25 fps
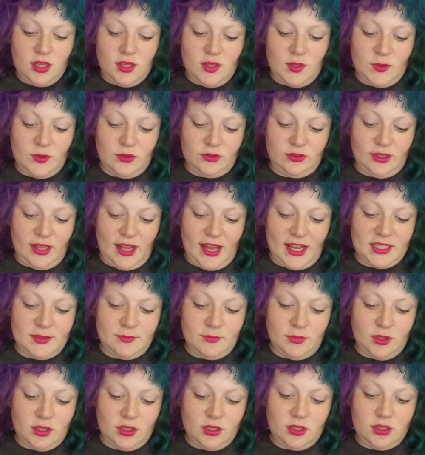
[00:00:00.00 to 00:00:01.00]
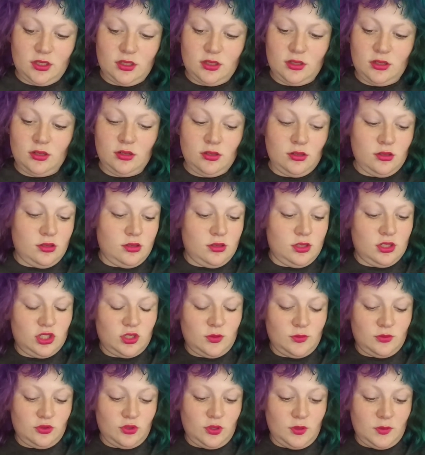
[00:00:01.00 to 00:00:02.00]
This was last month's
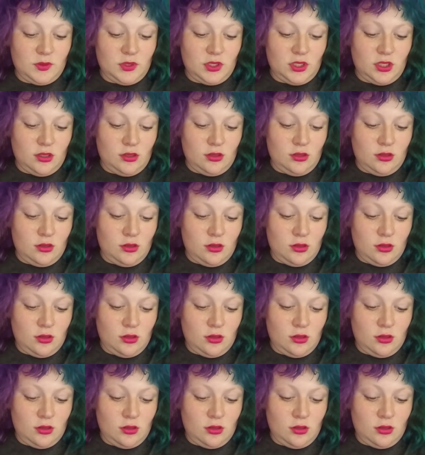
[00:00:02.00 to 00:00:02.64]
subscription.